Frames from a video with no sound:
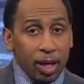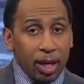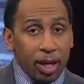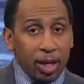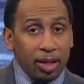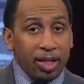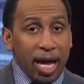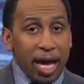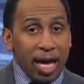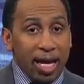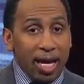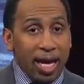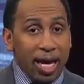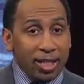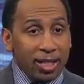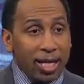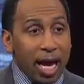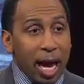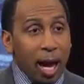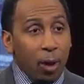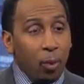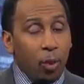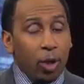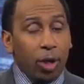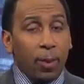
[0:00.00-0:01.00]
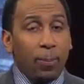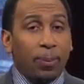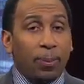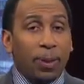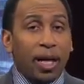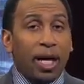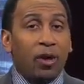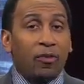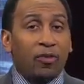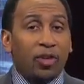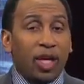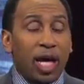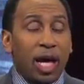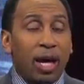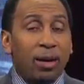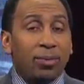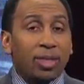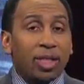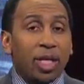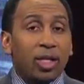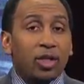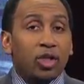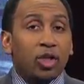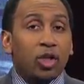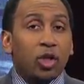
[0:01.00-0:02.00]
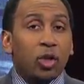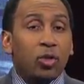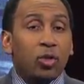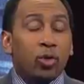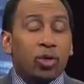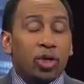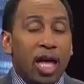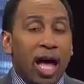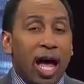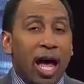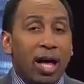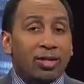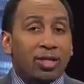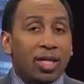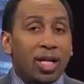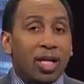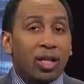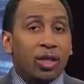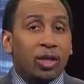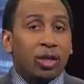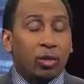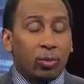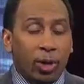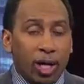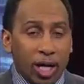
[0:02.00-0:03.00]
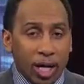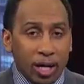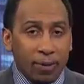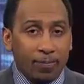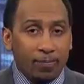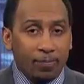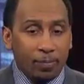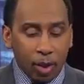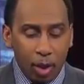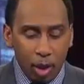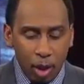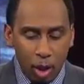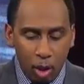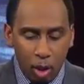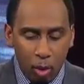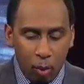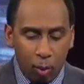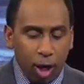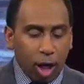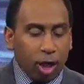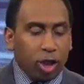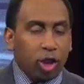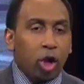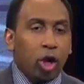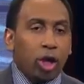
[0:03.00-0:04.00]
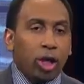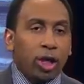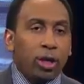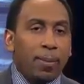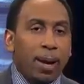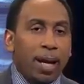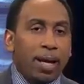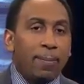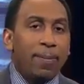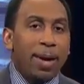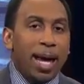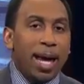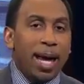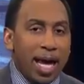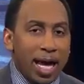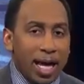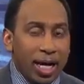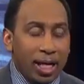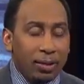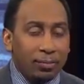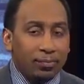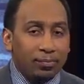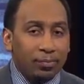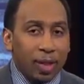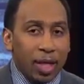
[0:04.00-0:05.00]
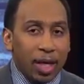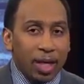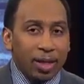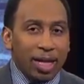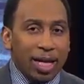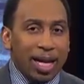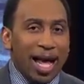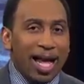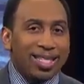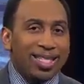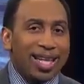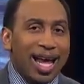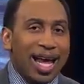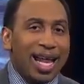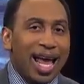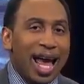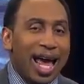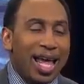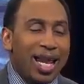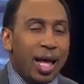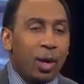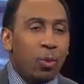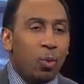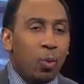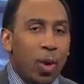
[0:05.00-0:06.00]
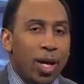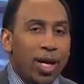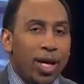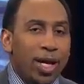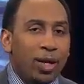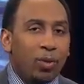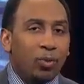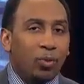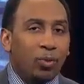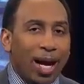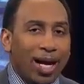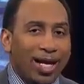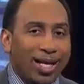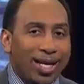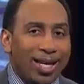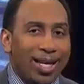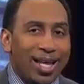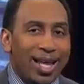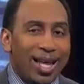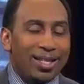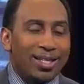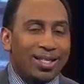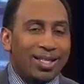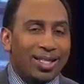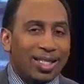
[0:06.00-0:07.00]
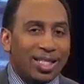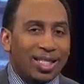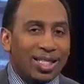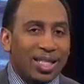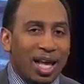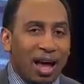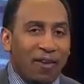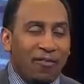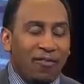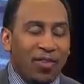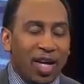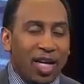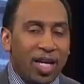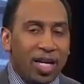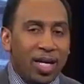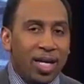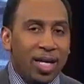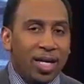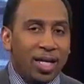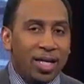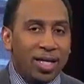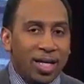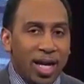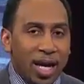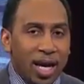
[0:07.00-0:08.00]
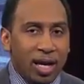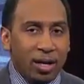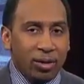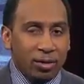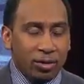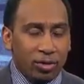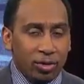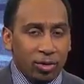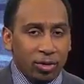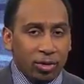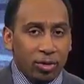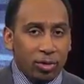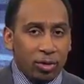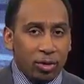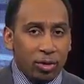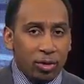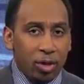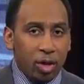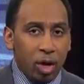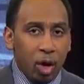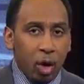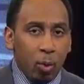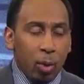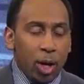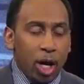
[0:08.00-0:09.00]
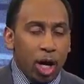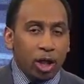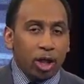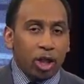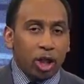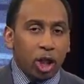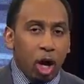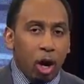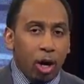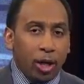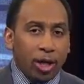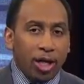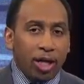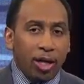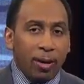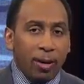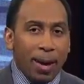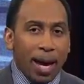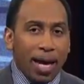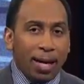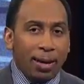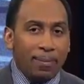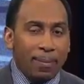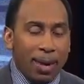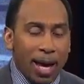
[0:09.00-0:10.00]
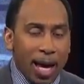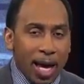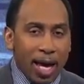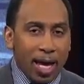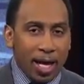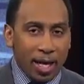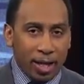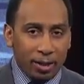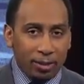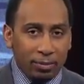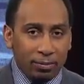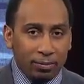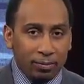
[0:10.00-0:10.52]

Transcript: that has not won a playoff game since 2003. We are talking about a man that has not had a winning record in 7 years. We are talking about a man